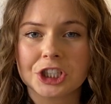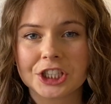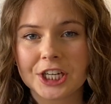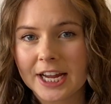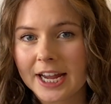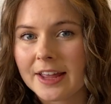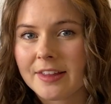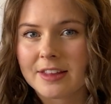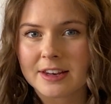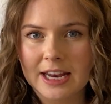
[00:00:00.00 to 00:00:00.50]
your
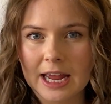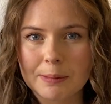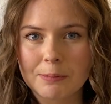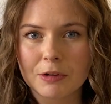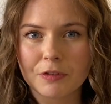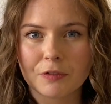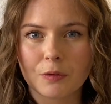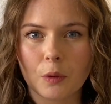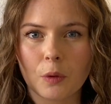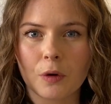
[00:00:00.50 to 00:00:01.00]
hair the day
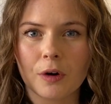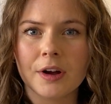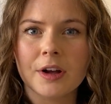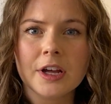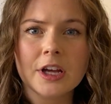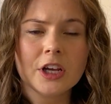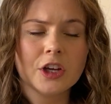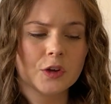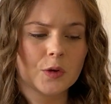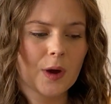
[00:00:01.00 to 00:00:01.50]
before,
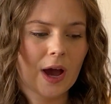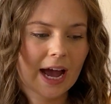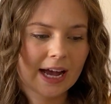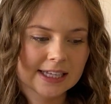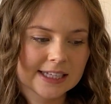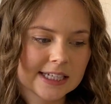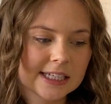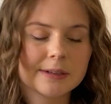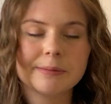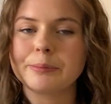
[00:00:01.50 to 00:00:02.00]
you
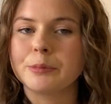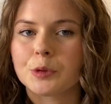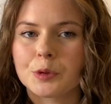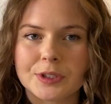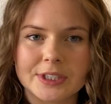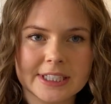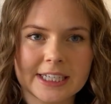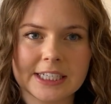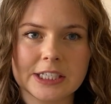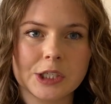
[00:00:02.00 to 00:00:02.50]
add some
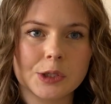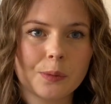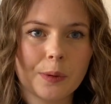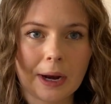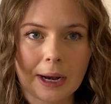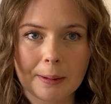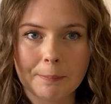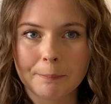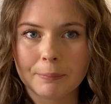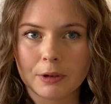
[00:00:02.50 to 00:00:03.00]
mousse into
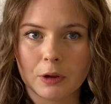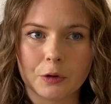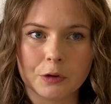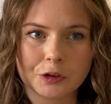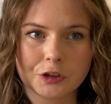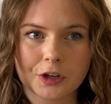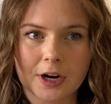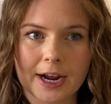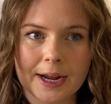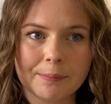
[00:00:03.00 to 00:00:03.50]
it and blow
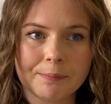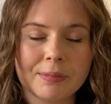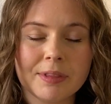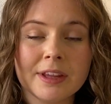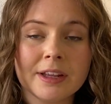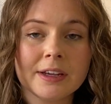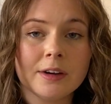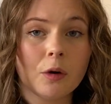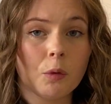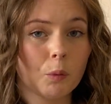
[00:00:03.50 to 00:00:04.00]
dry.
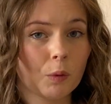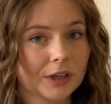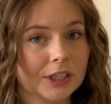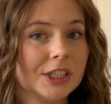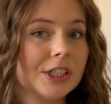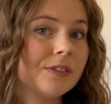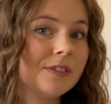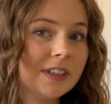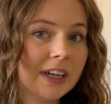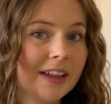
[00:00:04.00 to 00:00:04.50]

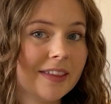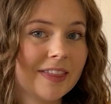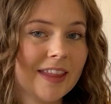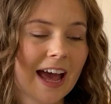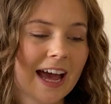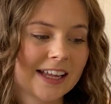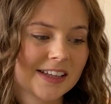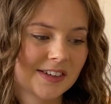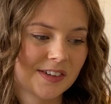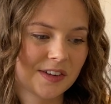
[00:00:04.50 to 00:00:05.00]
Once you've done
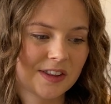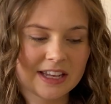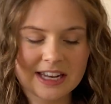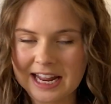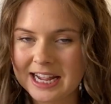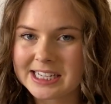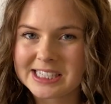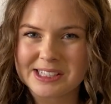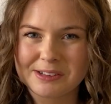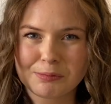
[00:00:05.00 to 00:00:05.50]
that, so the
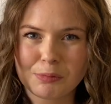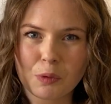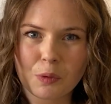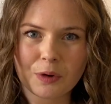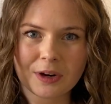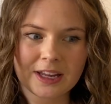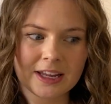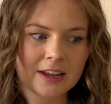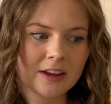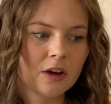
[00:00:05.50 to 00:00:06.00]
next
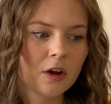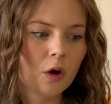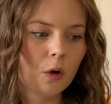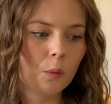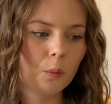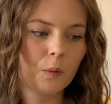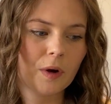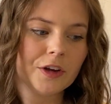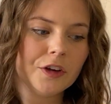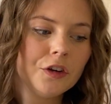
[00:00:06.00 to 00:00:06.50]
morning,
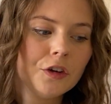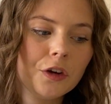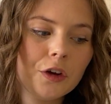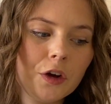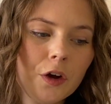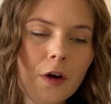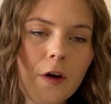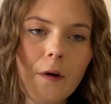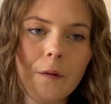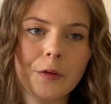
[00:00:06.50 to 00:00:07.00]
when you
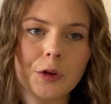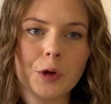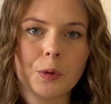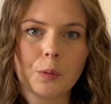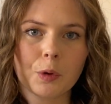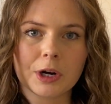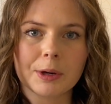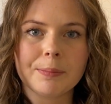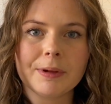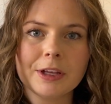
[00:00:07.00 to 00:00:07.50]
curl, you
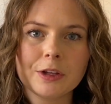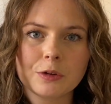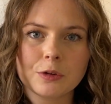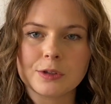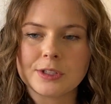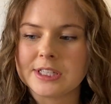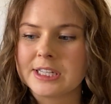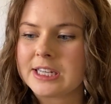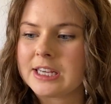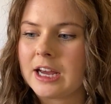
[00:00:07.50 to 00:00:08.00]
want to be
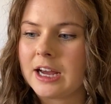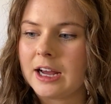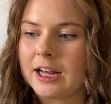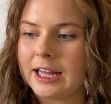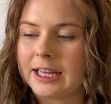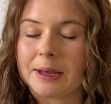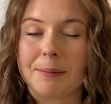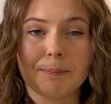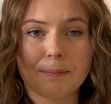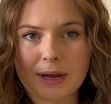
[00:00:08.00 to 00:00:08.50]
using
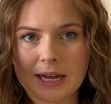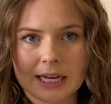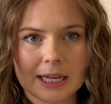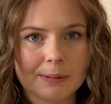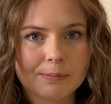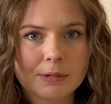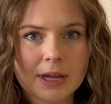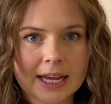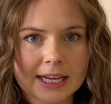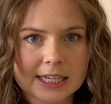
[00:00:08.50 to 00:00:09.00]
like a
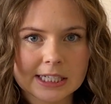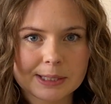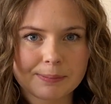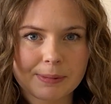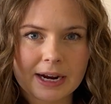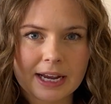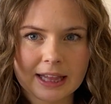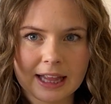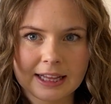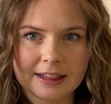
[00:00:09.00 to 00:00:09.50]
medium
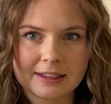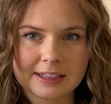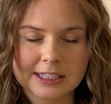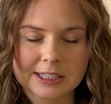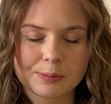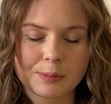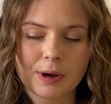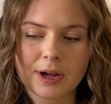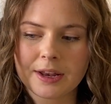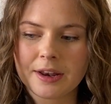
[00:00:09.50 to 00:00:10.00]
hairspray like this
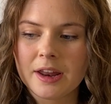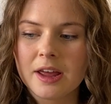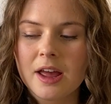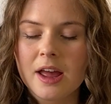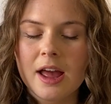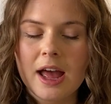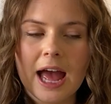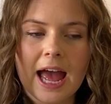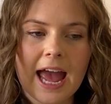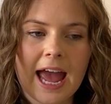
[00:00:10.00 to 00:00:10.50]
one,
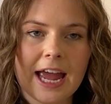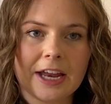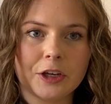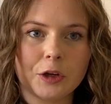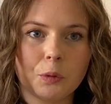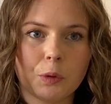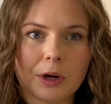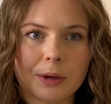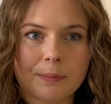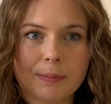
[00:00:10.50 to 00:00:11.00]
and you
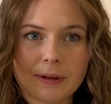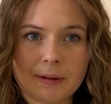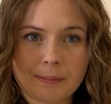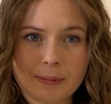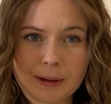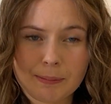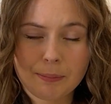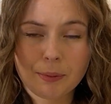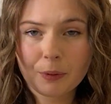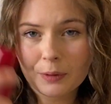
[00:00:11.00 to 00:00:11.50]
want to
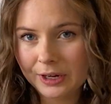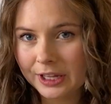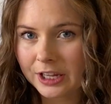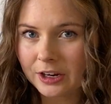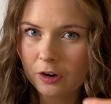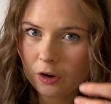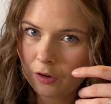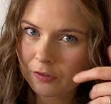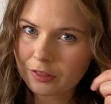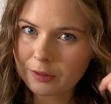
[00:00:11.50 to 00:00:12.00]
be putting
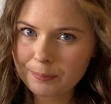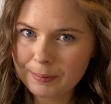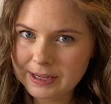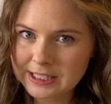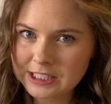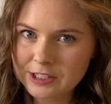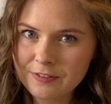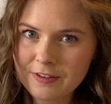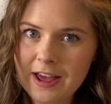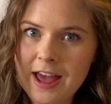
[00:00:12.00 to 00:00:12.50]
it on the
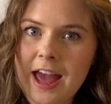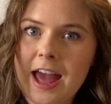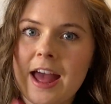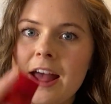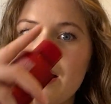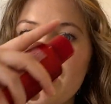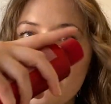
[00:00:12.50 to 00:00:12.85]
piece of hair,